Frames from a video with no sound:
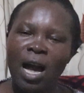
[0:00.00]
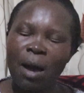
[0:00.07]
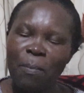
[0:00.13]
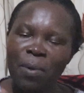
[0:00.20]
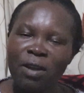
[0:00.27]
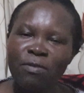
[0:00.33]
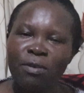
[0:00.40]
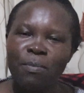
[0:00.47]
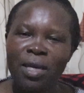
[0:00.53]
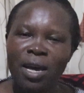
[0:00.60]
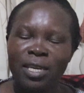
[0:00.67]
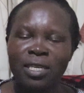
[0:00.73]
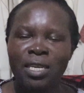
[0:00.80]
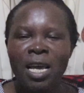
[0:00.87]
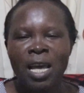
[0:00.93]
Apart from
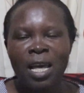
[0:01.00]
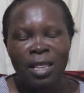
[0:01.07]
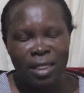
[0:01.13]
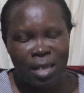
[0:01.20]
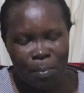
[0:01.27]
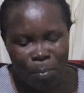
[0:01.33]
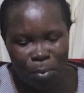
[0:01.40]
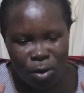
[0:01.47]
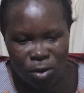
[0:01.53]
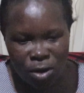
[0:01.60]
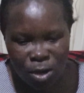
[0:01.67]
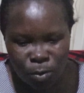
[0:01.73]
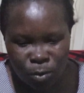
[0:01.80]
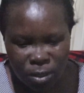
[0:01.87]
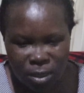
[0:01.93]
that, the
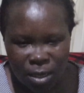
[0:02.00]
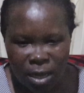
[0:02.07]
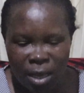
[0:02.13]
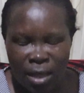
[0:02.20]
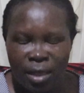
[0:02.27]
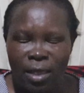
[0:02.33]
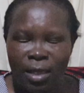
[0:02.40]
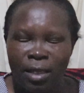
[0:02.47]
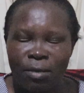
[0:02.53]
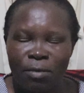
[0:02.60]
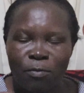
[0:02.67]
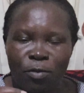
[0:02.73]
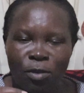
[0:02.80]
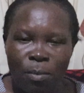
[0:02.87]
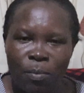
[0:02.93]
produce
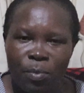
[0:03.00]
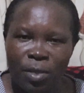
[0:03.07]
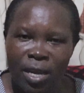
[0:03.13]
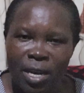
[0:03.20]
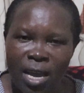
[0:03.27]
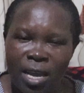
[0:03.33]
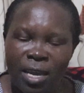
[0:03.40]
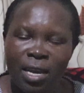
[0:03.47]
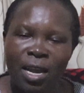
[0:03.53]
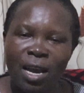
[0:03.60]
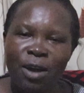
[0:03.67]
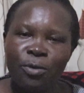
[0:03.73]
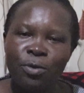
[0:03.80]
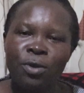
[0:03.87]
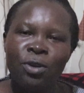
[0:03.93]
from the dairy
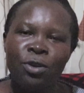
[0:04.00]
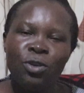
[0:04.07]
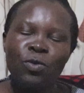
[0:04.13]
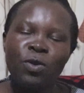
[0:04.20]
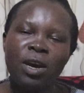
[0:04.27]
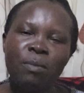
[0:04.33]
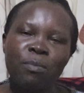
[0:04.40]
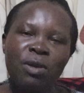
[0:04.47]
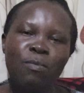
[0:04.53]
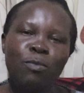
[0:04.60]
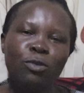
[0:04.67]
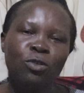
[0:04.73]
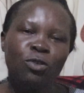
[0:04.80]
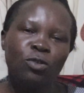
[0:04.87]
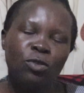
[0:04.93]
cow you can be
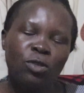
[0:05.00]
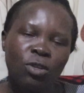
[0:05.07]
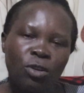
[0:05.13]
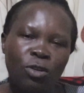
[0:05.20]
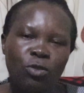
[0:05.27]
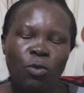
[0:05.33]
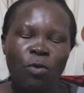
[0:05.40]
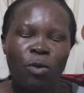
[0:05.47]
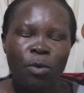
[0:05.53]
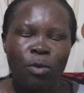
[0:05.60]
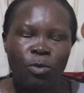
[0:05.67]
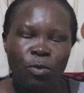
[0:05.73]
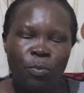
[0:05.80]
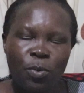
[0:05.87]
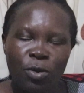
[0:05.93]
able to use to,
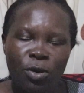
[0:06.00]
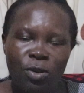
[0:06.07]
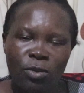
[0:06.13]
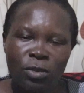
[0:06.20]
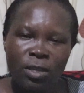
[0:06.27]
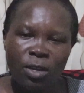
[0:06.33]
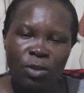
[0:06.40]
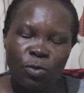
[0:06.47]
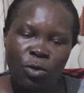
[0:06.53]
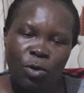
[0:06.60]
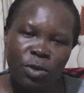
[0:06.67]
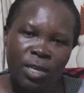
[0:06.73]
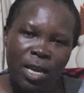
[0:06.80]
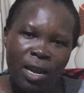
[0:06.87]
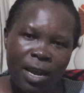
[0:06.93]
to produce, to
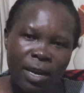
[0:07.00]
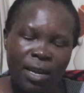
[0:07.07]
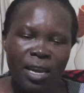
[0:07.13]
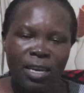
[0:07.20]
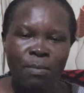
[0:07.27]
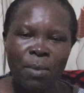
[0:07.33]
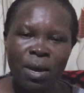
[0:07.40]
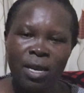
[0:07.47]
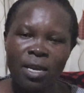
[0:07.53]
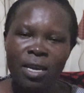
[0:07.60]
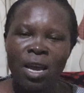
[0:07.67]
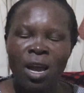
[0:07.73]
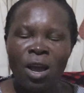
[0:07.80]
sell and get money.